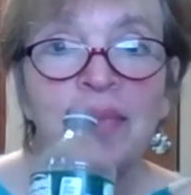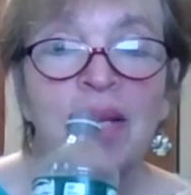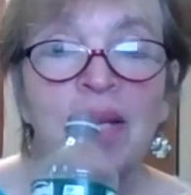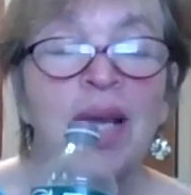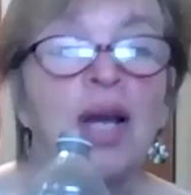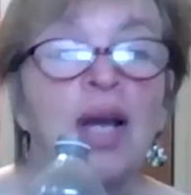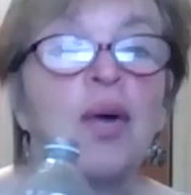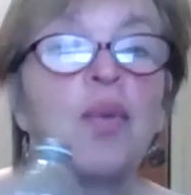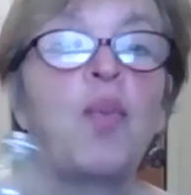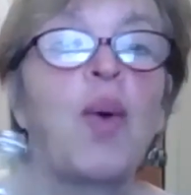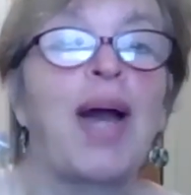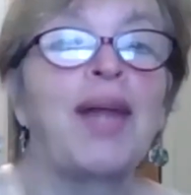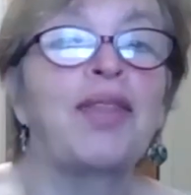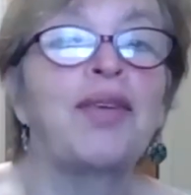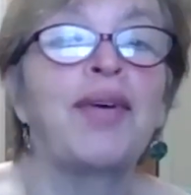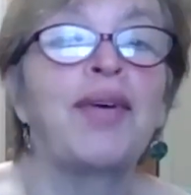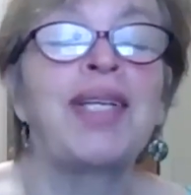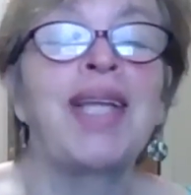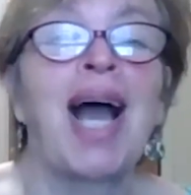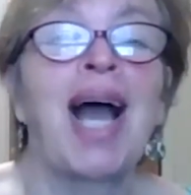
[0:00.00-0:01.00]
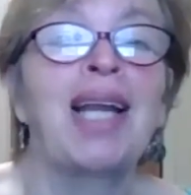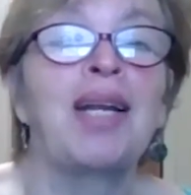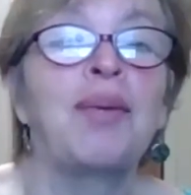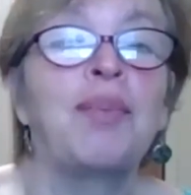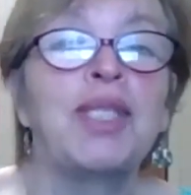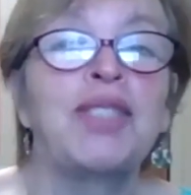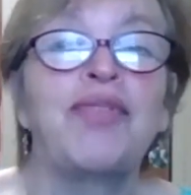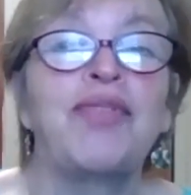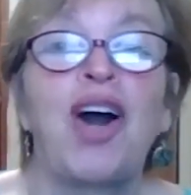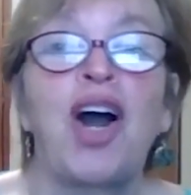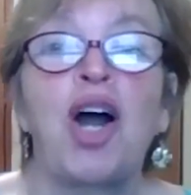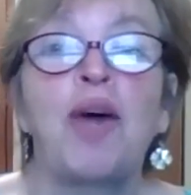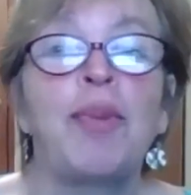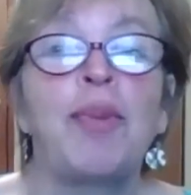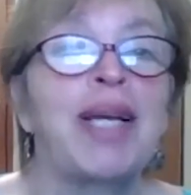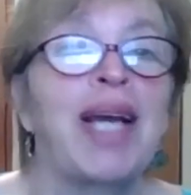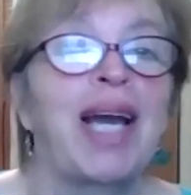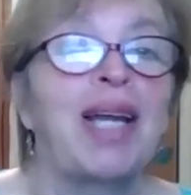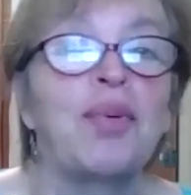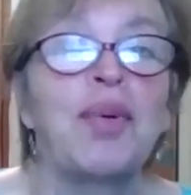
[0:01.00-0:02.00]
It was done. Whether or not it was for
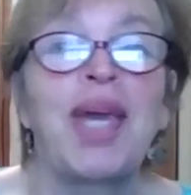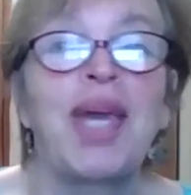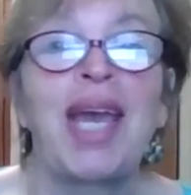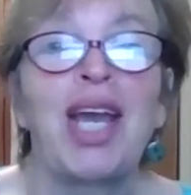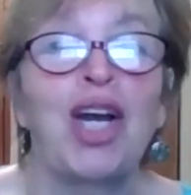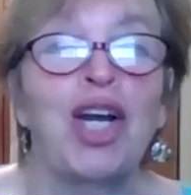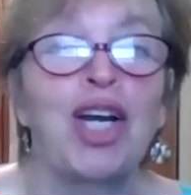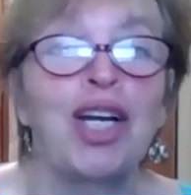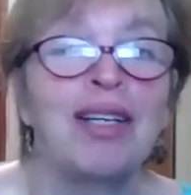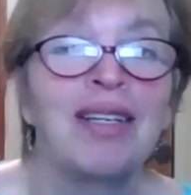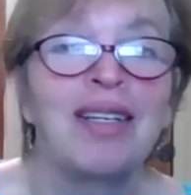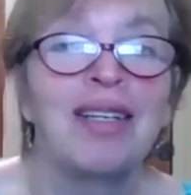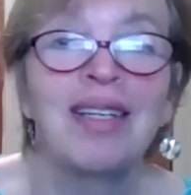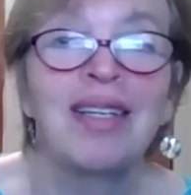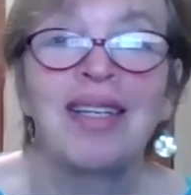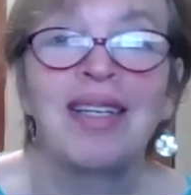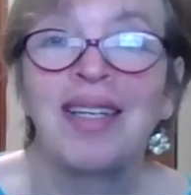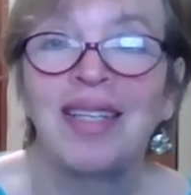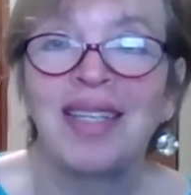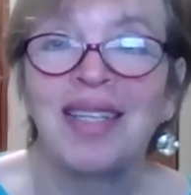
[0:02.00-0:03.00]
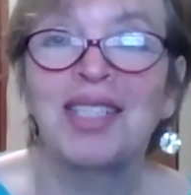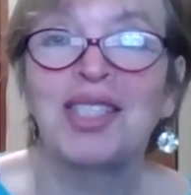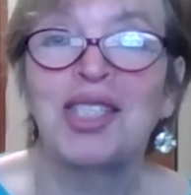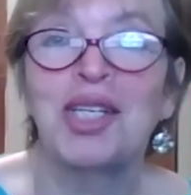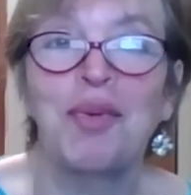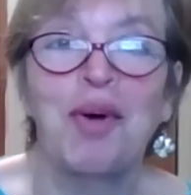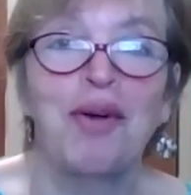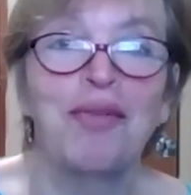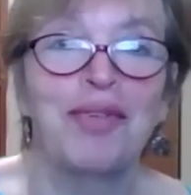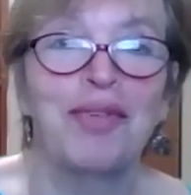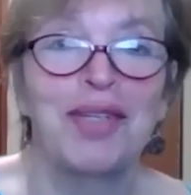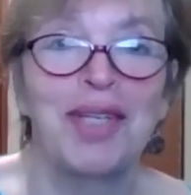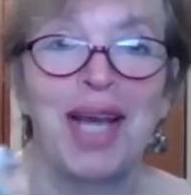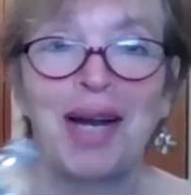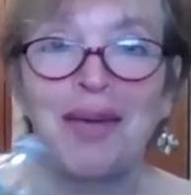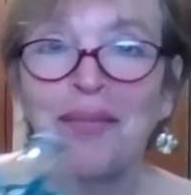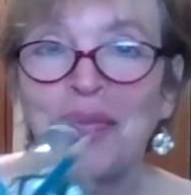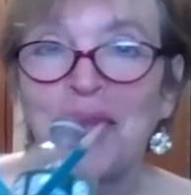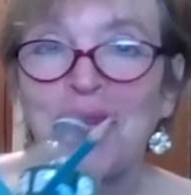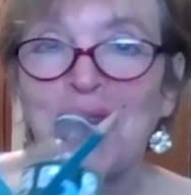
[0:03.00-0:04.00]
homework, I don't care. Let's go over it
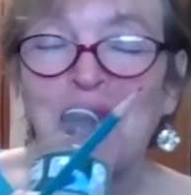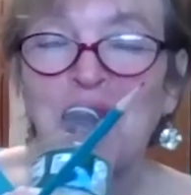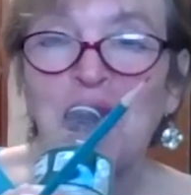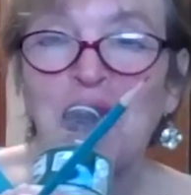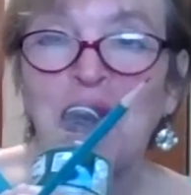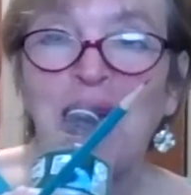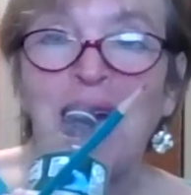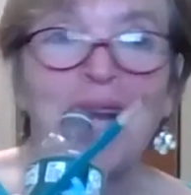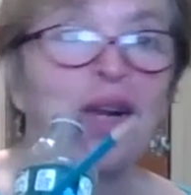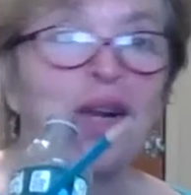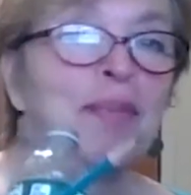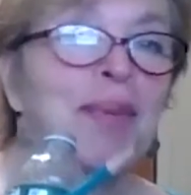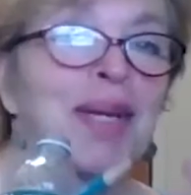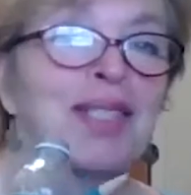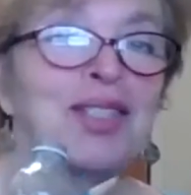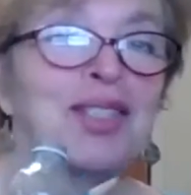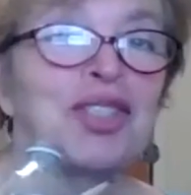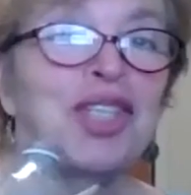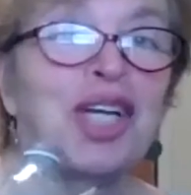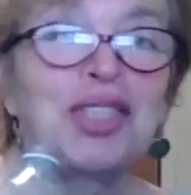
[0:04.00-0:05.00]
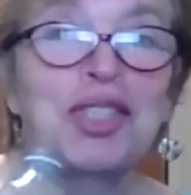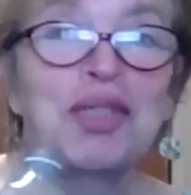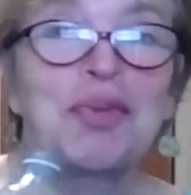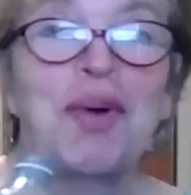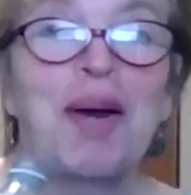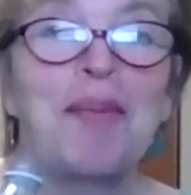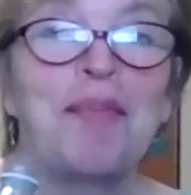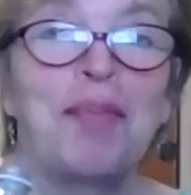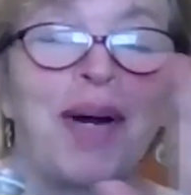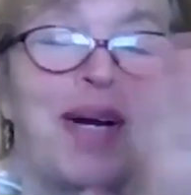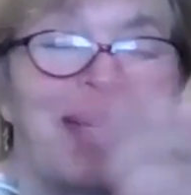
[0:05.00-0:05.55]
now. I don't mean to shut you up,